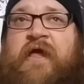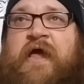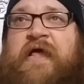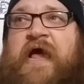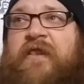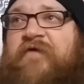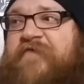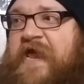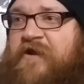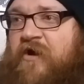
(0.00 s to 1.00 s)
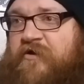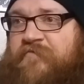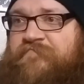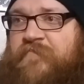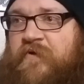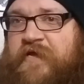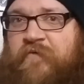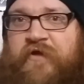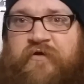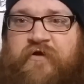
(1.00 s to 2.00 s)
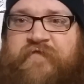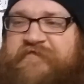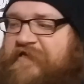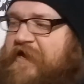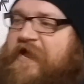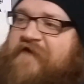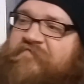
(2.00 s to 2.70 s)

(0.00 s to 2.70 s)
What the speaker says: love Kane Hodder. Okay, we all know this. Like I have him